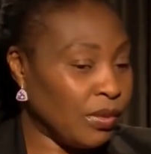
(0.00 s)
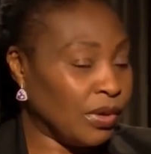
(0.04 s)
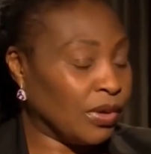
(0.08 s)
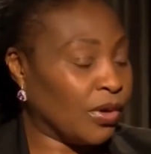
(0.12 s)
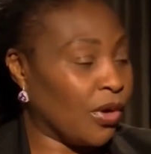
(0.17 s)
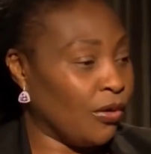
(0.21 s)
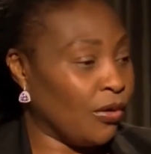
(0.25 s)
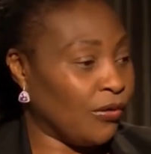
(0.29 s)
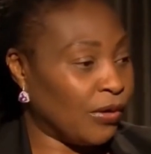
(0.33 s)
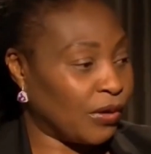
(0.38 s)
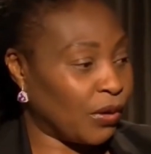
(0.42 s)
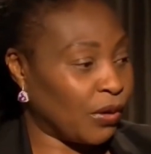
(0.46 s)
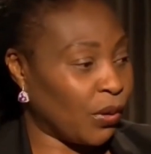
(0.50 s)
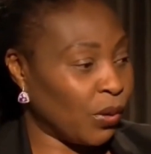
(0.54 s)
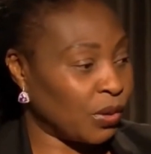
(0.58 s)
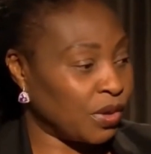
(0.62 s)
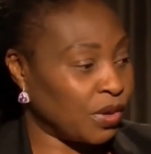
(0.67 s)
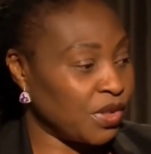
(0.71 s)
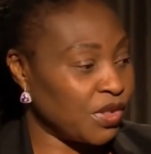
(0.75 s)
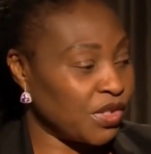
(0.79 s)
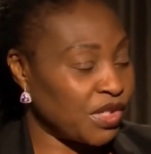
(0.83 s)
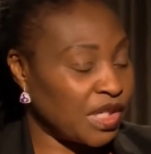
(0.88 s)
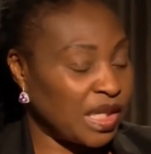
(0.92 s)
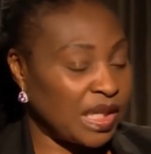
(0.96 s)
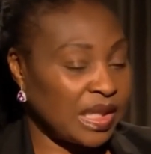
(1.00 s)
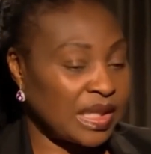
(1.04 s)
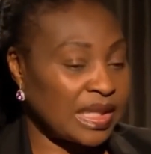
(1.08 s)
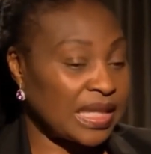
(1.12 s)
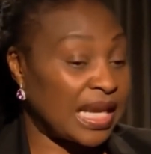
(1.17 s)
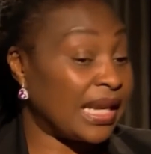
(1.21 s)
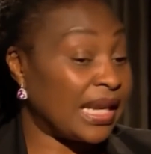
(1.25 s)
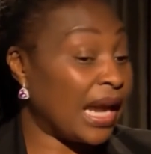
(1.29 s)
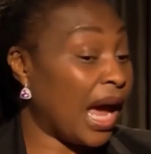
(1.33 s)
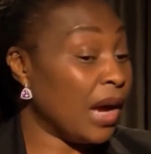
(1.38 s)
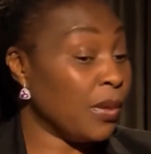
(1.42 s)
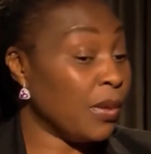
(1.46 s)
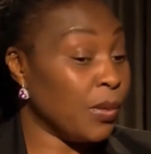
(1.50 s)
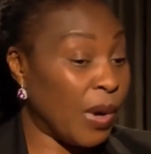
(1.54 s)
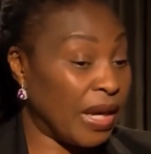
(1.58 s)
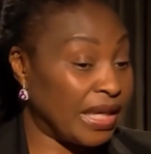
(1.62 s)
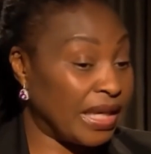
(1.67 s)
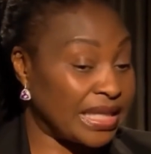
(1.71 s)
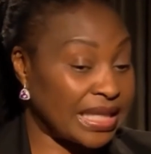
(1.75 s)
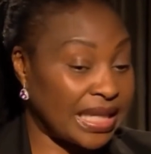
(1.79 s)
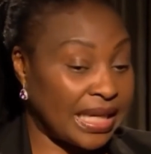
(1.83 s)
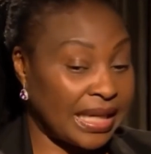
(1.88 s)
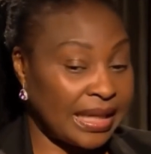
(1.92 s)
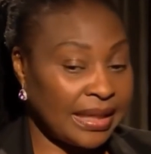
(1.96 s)
I will go for the auditions. And I
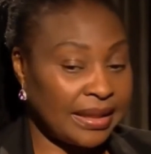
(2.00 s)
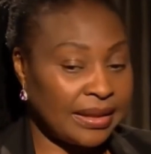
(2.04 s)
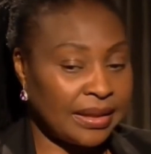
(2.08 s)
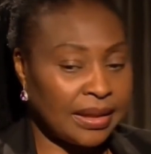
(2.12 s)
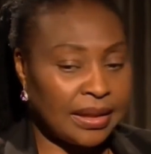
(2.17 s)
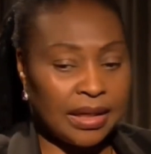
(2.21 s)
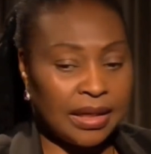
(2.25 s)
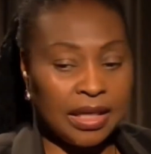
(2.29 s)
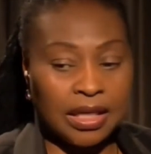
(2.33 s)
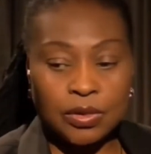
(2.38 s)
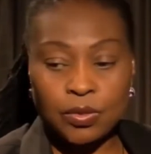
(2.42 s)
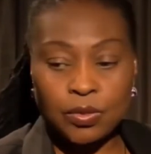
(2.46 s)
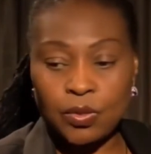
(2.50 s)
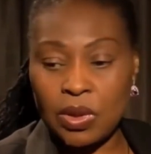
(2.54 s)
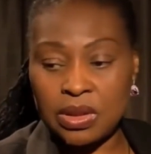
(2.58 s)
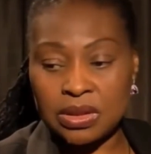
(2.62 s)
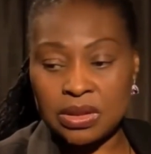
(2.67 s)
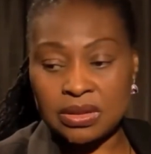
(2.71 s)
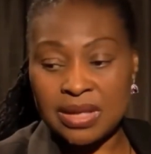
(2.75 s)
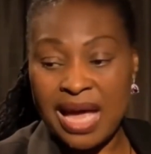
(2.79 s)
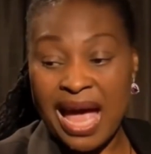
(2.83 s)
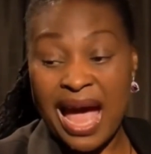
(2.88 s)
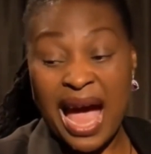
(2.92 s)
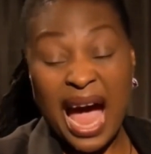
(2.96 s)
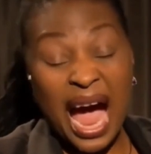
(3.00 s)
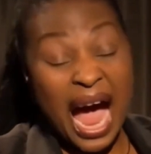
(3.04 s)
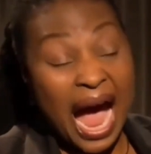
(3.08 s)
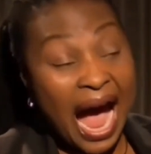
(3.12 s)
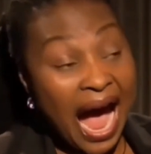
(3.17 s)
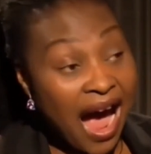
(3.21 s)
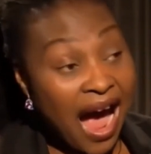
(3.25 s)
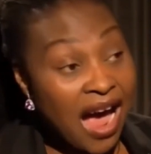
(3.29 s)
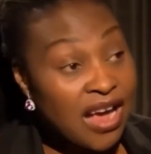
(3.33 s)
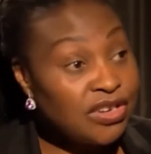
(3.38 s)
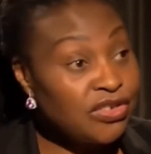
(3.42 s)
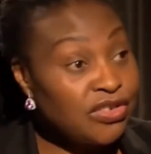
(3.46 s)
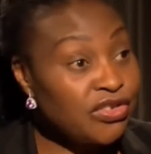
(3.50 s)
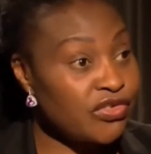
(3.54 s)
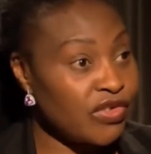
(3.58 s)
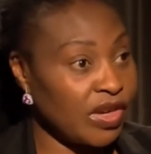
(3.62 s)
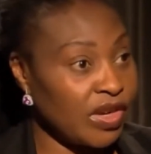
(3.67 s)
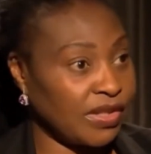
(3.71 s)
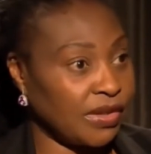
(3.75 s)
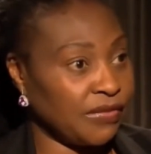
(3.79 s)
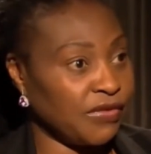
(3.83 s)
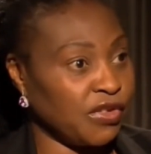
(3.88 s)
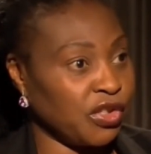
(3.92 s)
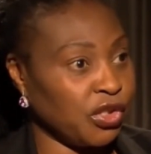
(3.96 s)
went in. It was
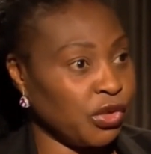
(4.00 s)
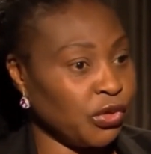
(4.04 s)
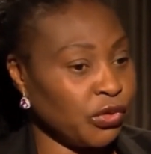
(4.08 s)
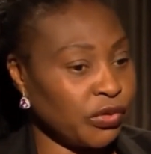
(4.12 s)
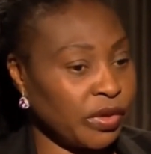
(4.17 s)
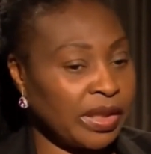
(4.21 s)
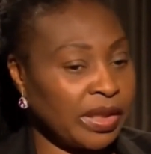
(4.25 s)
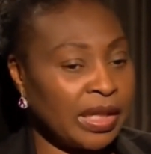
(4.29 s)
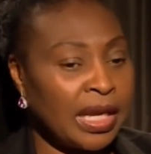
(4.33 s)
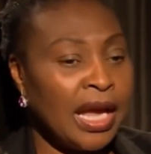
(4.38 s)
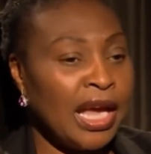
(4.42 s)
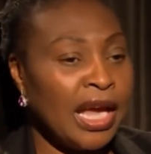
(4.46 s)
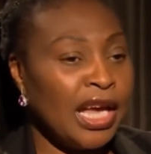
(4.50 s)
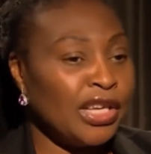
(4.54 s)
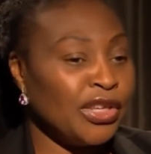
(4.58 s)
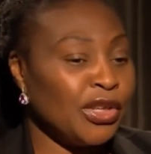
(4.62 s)
hundreds of children.